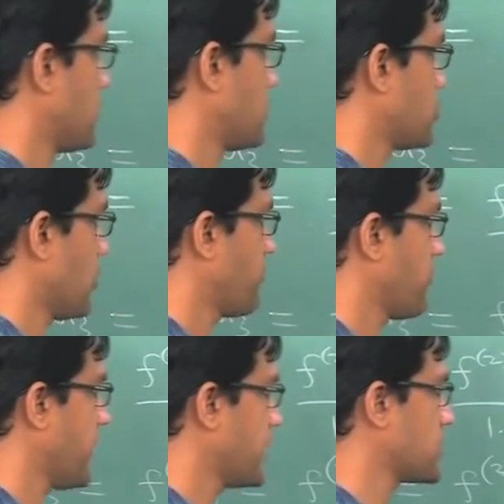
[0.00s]
so f
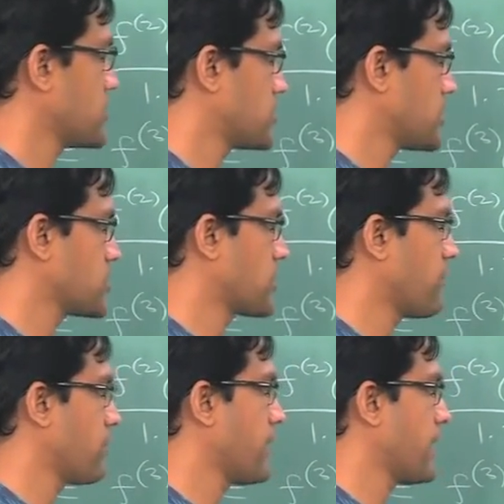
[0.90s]
of x is just
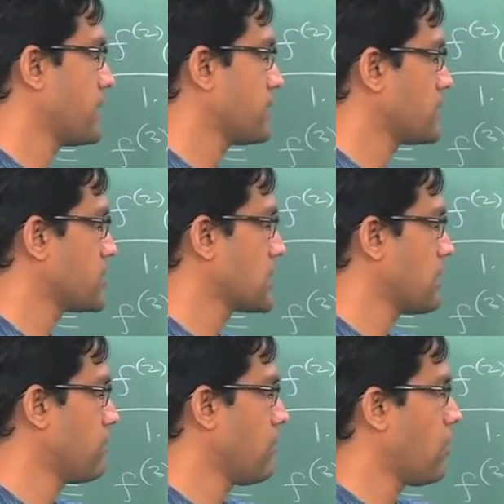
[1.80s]
given by the
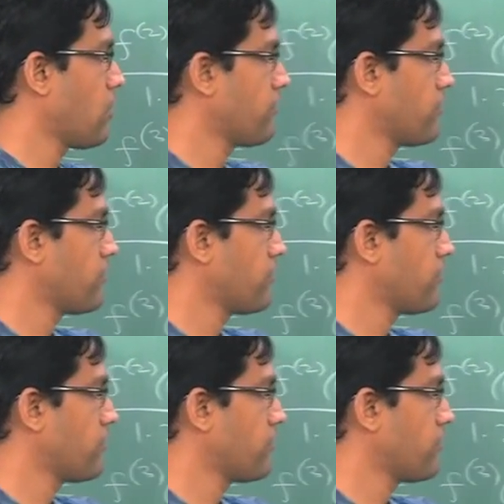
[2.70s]
sum of